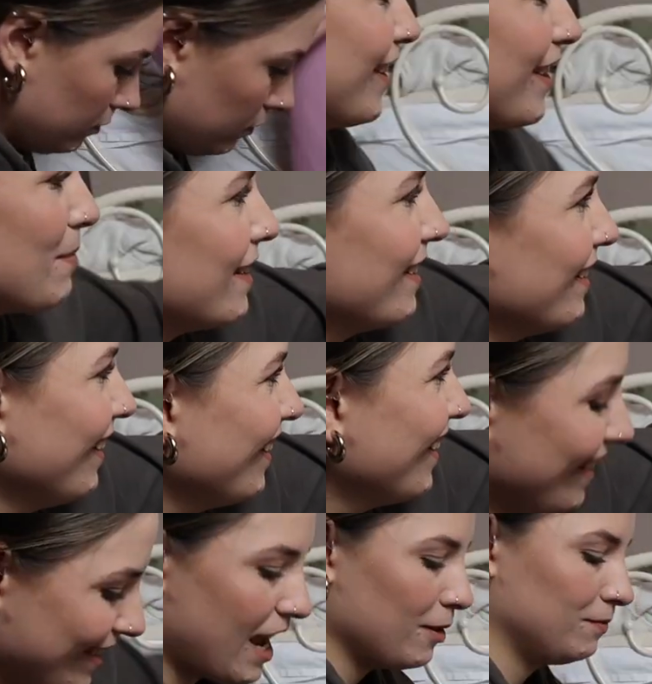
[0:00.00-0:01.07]
Almighty.
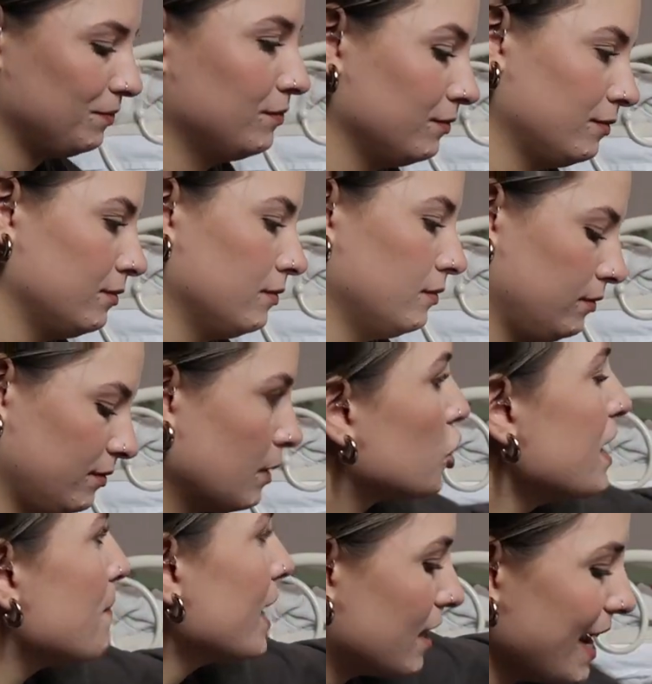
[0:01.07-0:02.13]
Lil Fuego
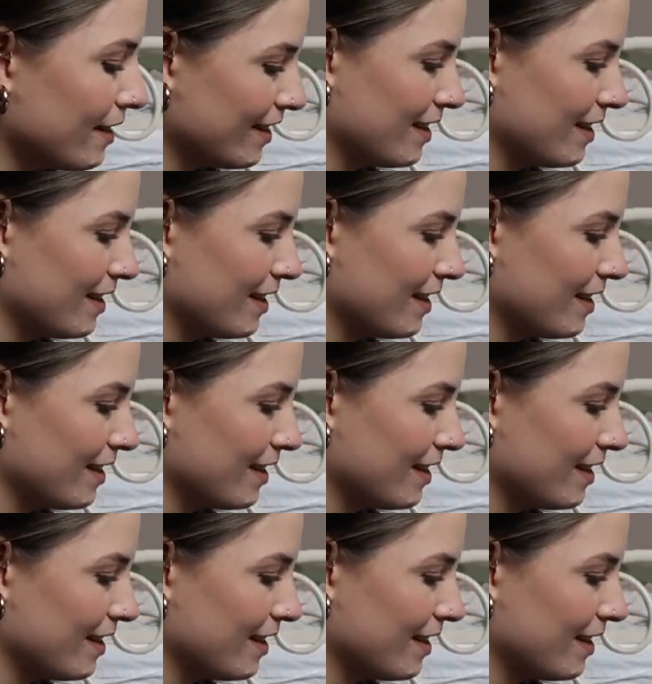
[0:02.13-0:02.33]
as heat